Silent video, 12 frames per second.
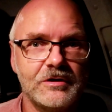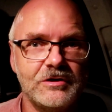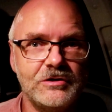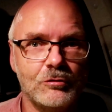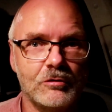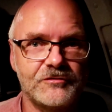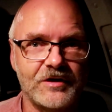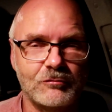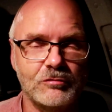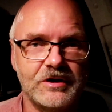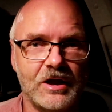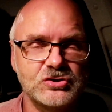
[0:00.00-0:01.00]
your
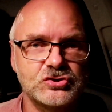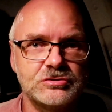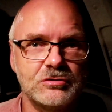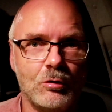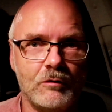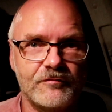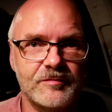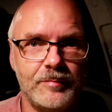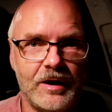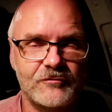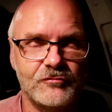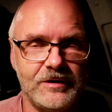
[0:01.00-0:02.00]
degradation of the
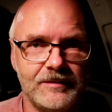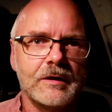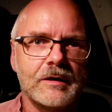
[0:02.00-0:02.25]
battery.